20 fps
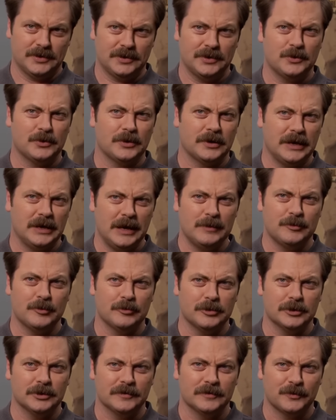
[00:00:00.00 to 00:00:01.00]
that you are
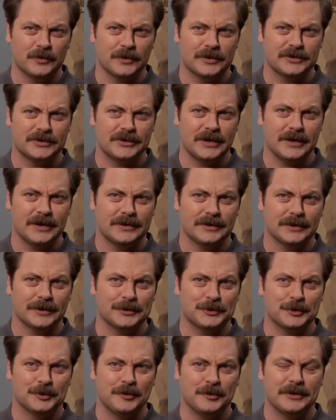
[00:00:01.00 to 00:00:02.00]
capable of withstanding
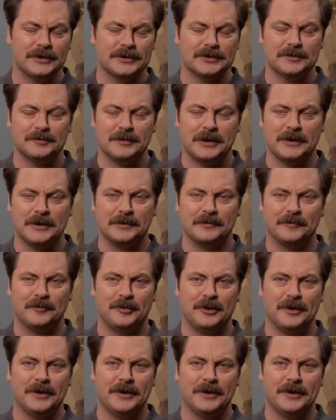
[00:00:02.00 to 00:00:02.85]
a tremendous amount of